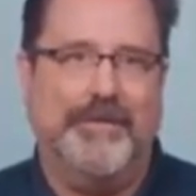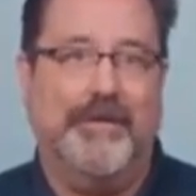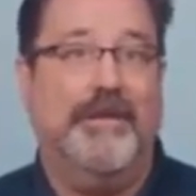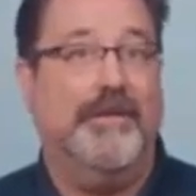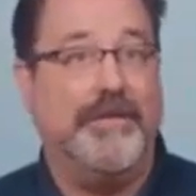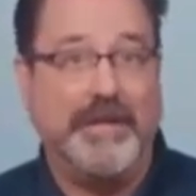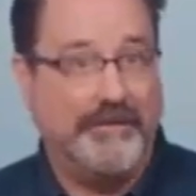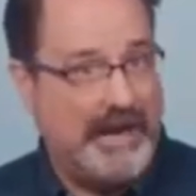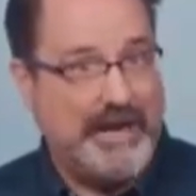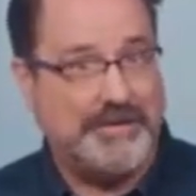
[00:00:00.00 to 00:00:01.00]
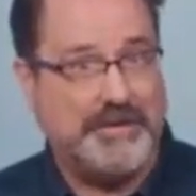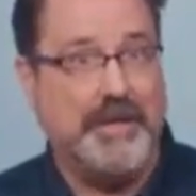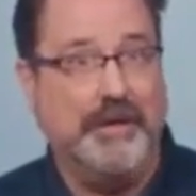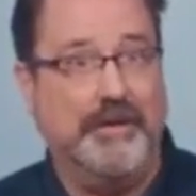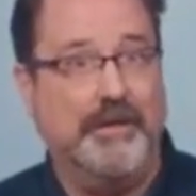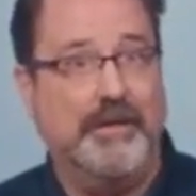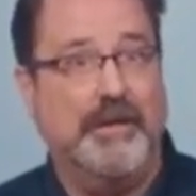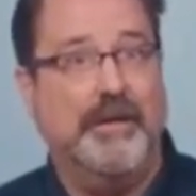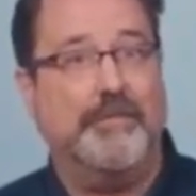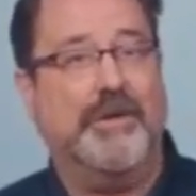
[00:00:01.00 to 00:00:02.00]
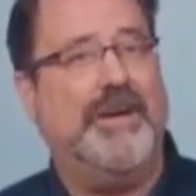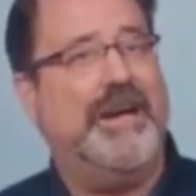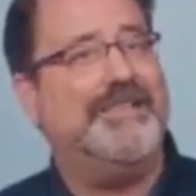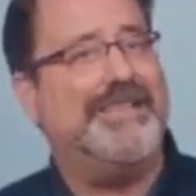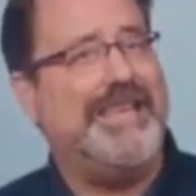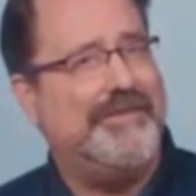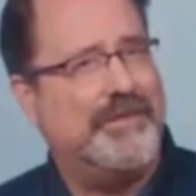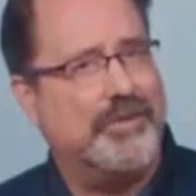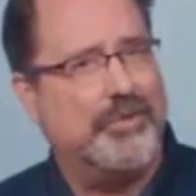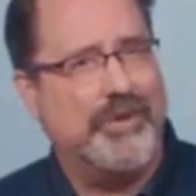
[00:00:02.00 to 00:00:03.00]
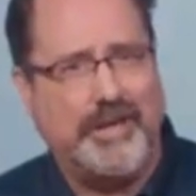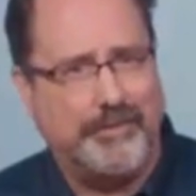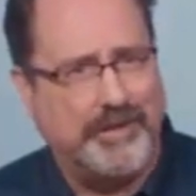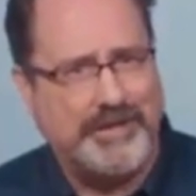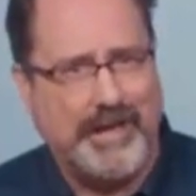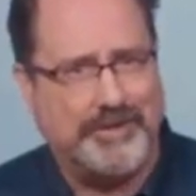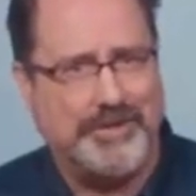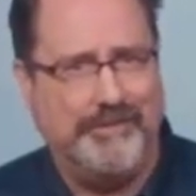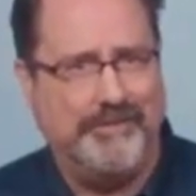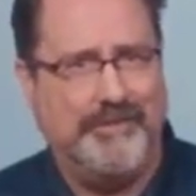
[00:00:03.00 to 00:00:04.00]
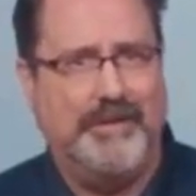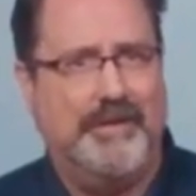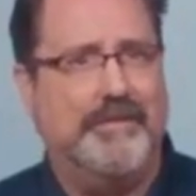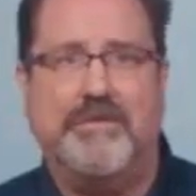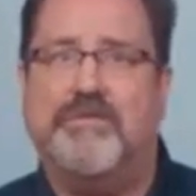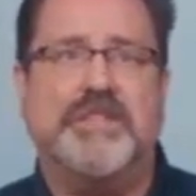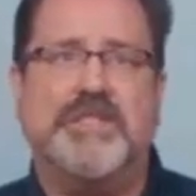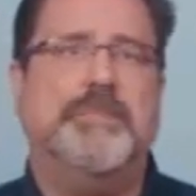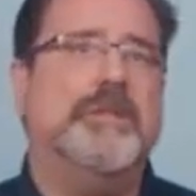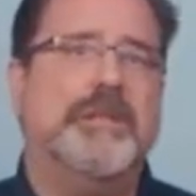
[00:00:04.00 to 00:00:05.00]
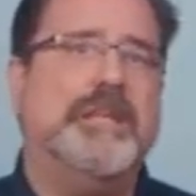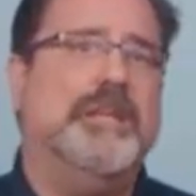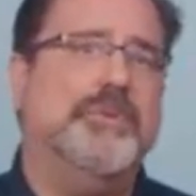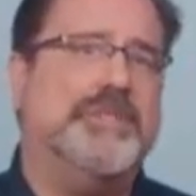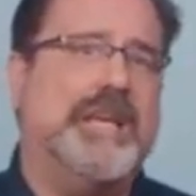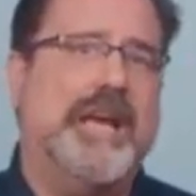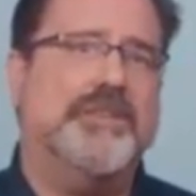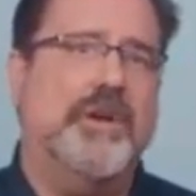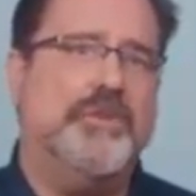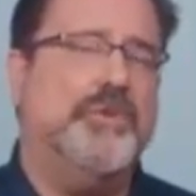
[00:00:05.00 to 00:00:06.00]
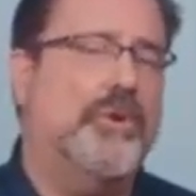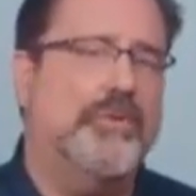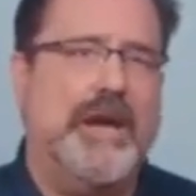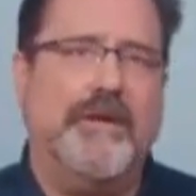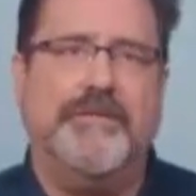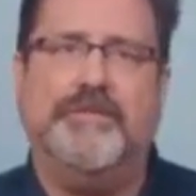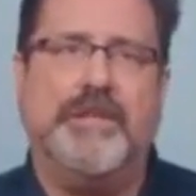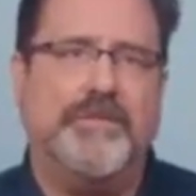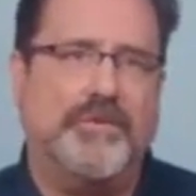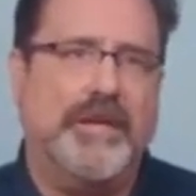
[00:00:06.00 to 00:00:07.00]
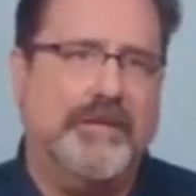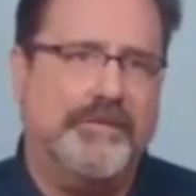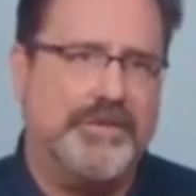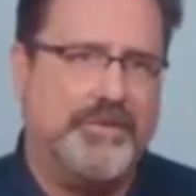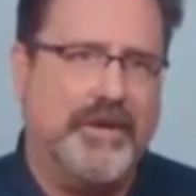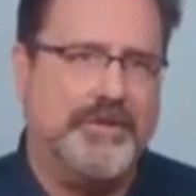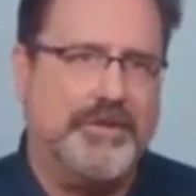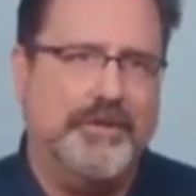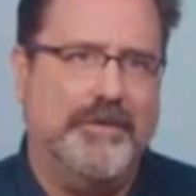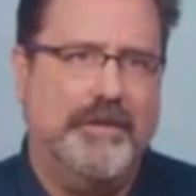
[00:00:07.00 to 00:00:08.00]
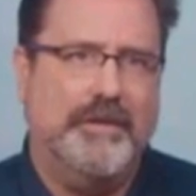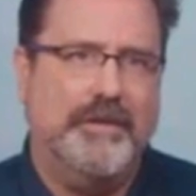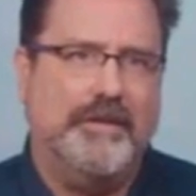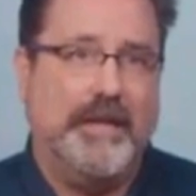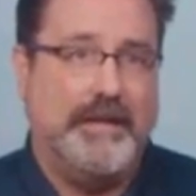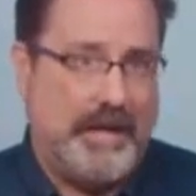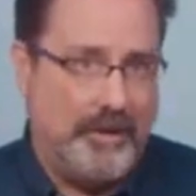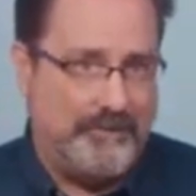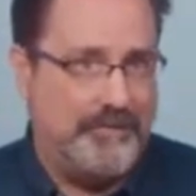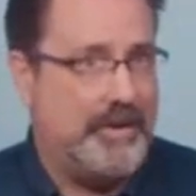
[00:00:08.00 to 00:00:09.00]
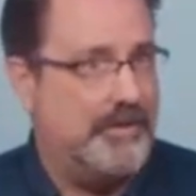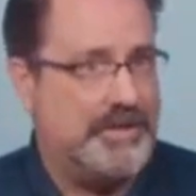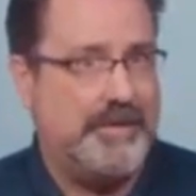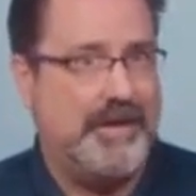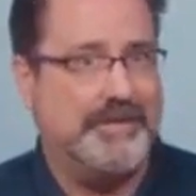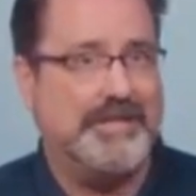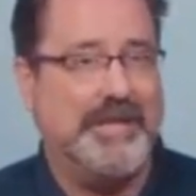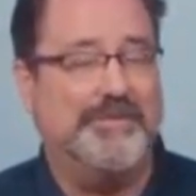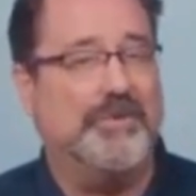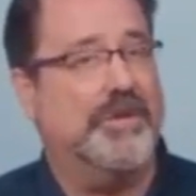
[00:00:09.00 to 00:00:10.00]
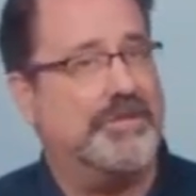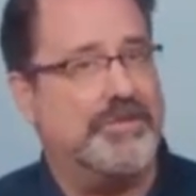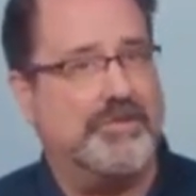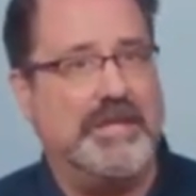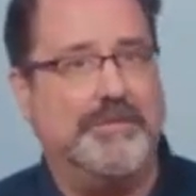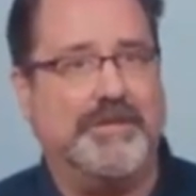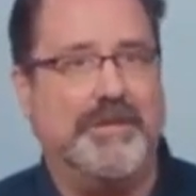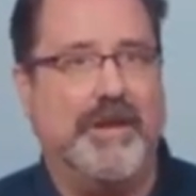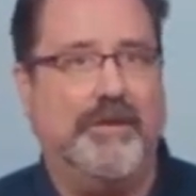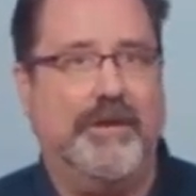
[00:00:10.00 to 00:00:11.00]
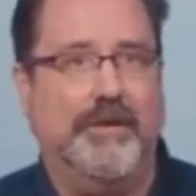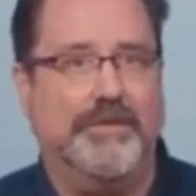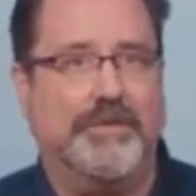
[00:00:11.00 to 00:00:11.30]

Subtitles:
The advanced tier provides even greater protection, visibility into attacks on your Route 53, and help from our response team for extreme scenarios.